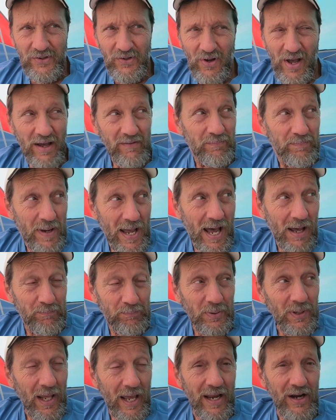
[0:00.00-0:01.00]
you have
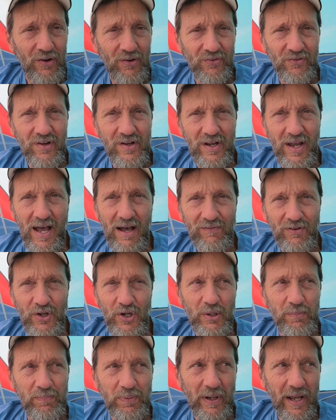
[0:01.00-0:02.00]
bad players and you have
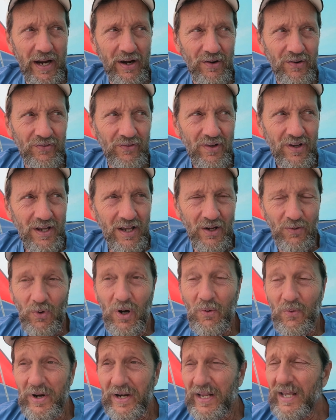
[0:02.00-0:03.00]
good players. And
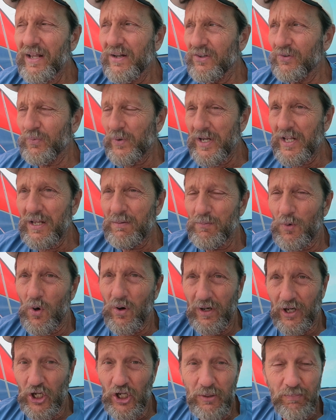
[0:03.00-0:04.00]
what we need is we need
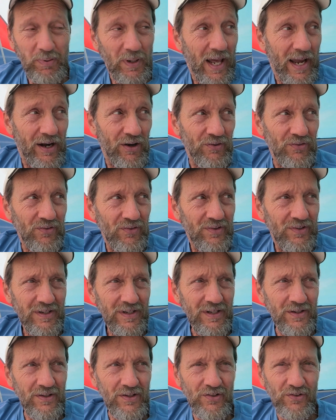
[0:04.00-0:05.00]
more good players
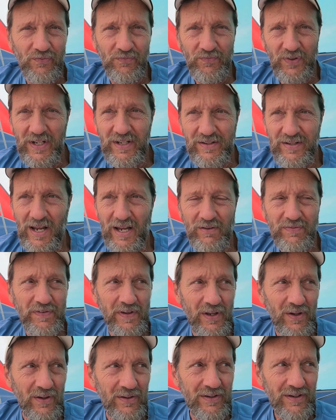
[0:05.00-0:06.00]
in this fintech
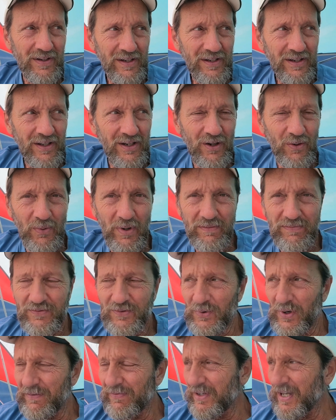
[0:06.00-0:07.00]
field. You know, we've,
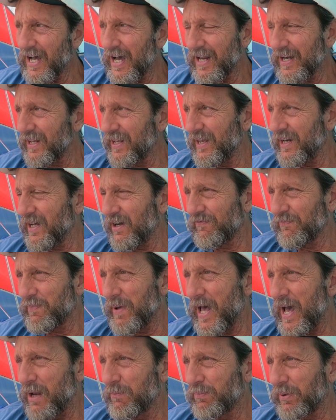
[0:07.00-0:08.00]
we've got enough
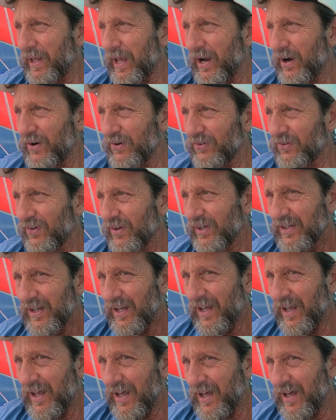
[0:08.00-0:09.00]
bad players.
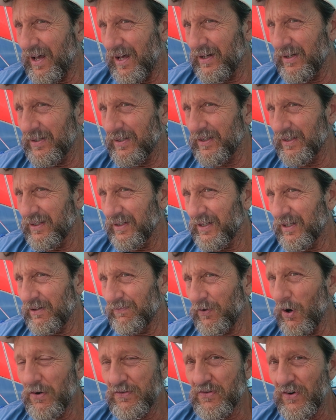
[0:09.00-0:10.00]
And uh,
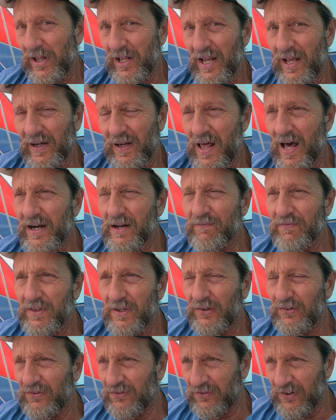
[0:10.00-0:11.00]
unfortunately, a lot of
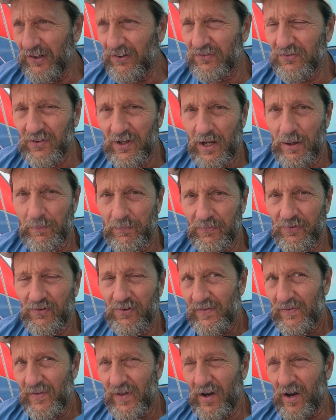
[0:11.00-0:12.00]
the
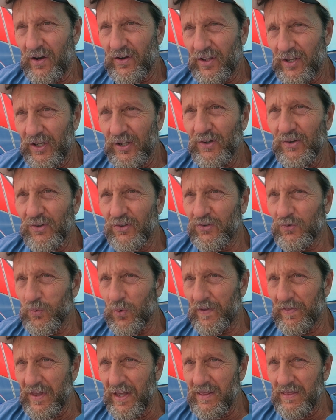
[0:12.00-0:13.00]
systems that are used
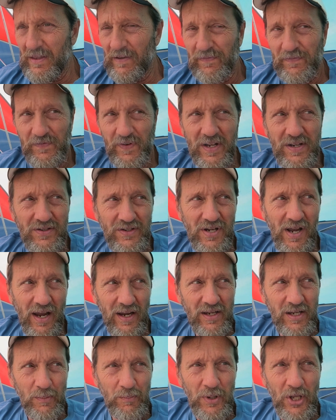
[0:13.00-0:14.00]
within the
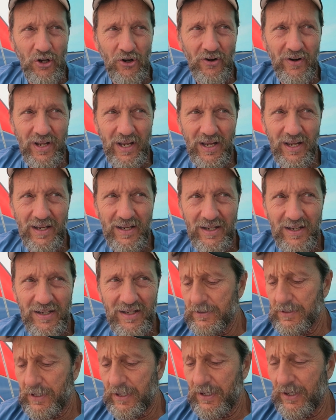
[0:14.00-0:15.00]
fintech community,
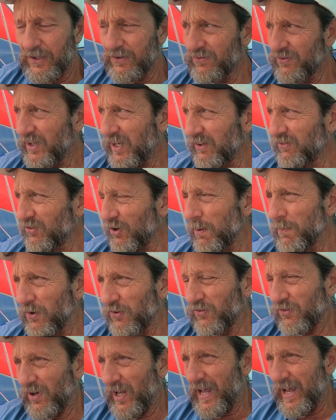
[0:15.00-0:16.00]
it, it's
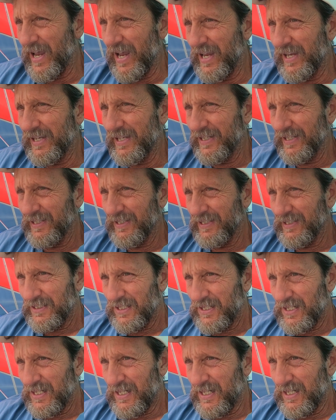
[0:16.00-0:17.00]
almost like
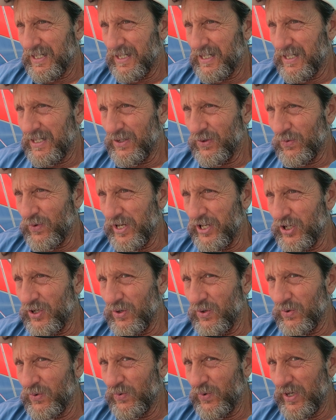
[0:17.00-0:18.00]
uh, when
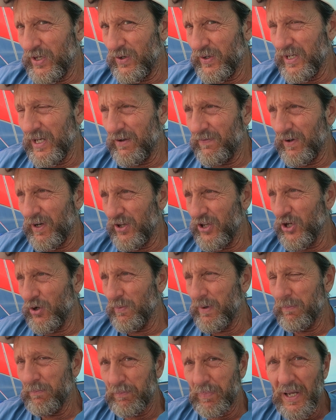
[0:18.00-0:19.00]
you when you give a
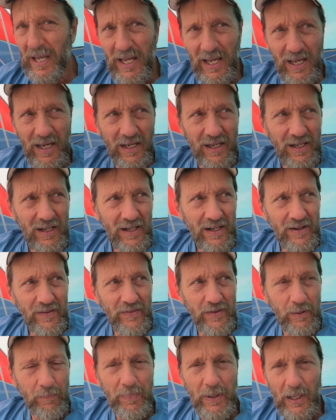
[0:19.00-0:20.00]
human being
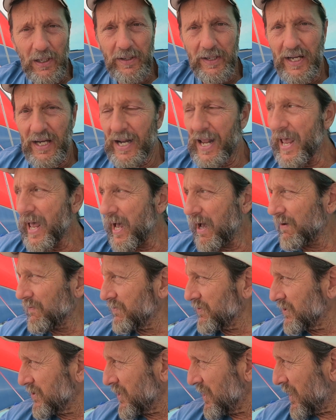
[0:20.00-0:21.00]
the ability to
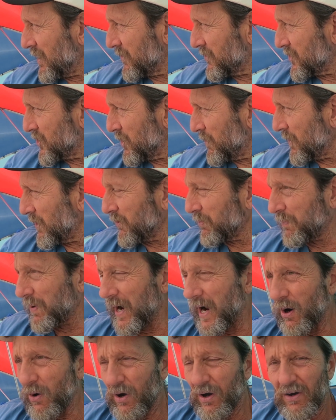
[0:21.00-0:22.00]
have uh, too much
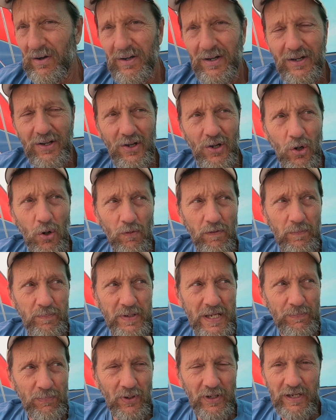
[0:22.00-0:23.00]
power over
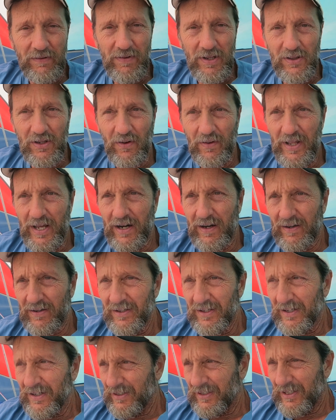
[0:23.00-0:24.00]
people, even though they're
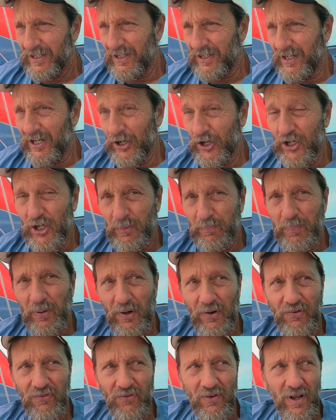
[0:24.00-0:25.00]
uh, a good
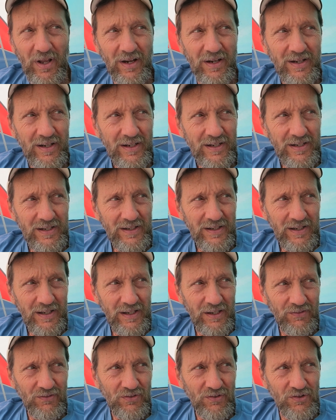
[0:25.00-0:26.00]
person,
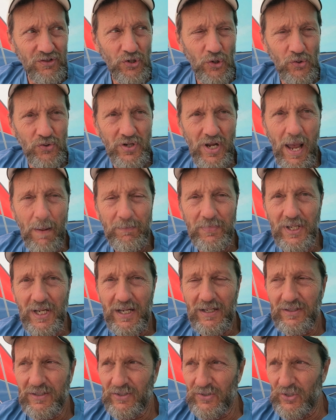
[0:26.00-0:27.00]
it's too
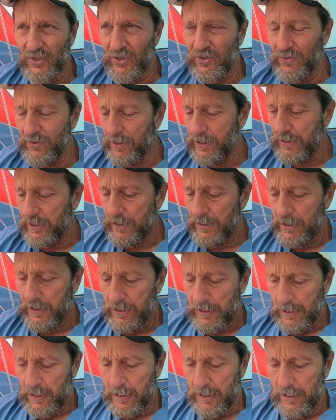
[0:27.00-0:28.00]
tempting to
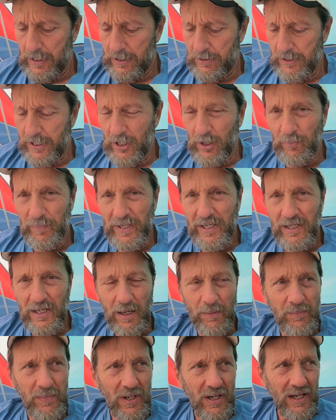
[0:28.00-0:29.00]
uh, you know
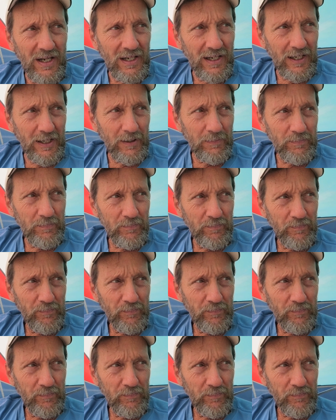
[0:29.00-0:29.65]
become uh,